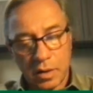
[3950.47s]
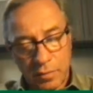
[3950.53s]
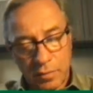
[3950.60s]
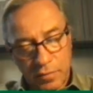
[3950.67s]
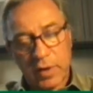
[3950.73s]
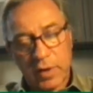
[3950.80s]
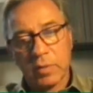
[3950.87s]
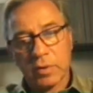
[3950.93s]

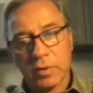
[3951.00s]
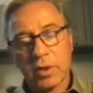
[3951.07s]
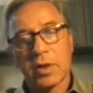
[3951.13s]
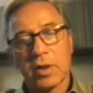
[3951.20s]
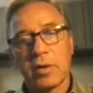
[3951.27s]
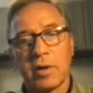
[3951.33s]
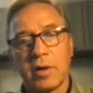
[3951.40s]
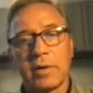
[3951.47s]
frequent
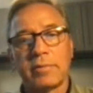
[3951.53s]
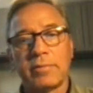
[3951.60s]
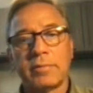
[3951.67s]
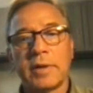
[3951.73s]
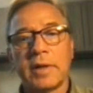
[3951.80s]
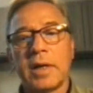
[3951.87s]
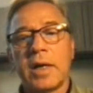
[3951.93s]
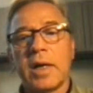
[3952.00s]
occurring.
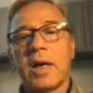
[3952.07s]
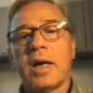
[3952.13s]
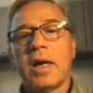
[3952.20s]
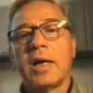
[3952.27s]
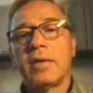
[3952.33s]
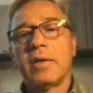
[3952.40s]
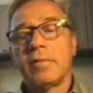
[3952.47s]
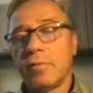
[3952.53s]

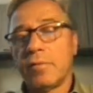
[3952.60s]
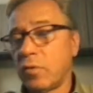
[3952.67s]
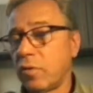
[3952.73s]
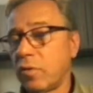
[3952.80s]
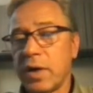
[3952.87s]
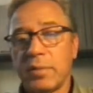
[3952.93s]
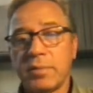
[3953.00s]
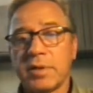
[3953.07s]

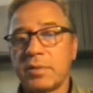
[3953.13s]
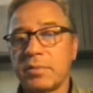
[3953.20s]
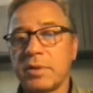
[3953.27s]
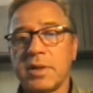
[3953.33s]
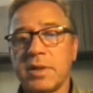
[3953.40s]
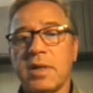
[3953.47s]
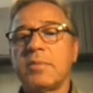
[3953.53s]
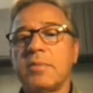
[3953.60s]
Forearm
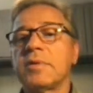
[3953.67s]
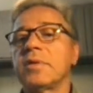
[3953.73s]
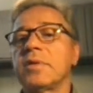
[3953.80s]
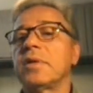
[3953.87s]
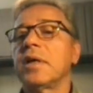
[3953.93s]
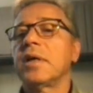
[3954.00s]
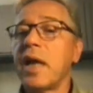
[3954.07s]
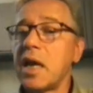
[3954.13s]
sometimes,
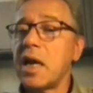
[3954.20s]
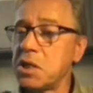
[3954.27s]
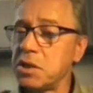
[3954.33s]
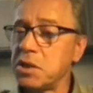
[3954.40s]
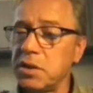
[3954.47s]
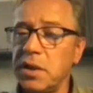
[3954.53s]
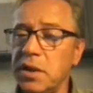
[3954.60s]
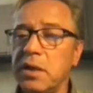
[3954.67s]

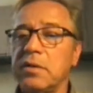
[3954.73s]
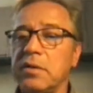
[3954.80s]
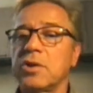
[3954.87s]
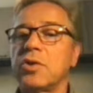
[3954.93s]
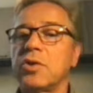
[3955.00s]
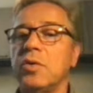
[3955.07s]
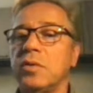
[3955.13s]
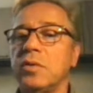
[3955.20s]
occasionally in the
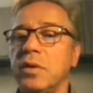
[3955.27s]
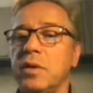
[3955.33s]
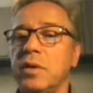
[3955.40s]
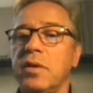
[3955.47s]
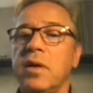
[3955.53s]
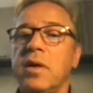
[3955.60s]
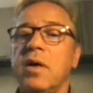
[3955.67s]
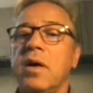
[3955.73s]

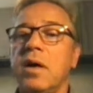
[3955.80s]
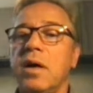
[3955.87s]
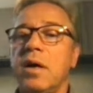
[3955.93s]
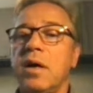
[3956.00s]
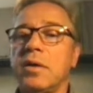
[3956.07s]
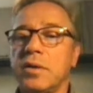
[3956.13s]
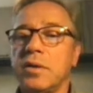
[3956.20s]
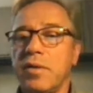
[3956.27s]
shoulder,
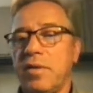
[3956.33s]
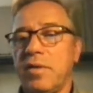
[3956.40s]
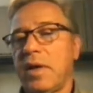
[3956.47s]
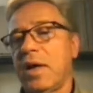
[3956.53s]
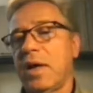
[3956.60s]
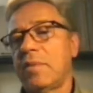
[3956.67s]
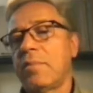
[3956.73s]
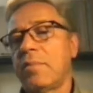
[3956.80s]

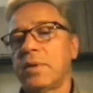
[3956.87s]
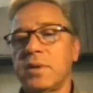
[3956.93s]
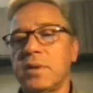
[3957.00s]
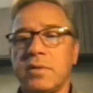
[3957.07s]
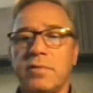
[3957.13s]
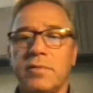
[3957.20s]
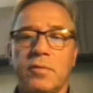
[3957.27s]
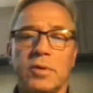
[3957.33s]
thigh,
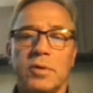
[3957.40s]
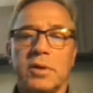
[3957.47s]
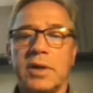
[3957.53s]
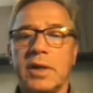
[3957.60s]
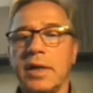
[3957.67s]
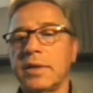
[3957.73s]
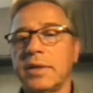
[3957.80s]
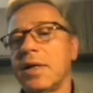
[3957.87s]
buttock, foot, and
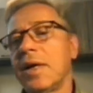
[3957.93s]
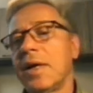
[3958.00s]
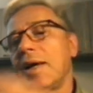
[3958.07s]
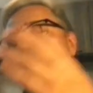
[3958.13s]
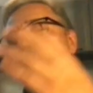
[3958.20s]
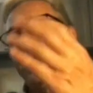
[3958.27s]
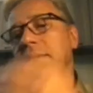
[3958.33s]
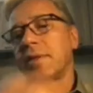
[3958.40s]
hand,
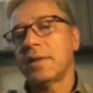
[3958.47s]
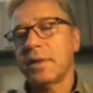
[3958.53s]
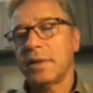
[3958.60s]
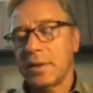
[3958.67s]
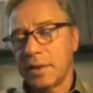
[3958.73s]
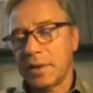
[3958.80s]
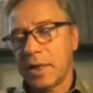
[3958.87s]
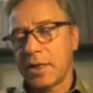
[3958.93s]
and
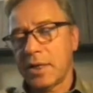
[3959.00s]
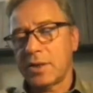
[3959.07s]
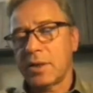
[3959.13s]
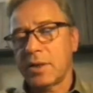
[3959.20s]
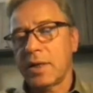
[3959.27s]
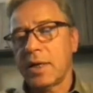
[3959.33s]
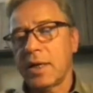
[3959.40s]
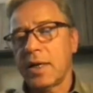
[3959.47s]

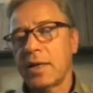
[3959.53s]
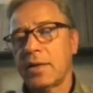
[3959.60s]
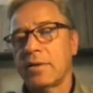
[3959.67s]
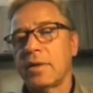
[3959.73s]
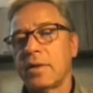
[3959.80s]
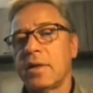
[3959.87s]
occasionally in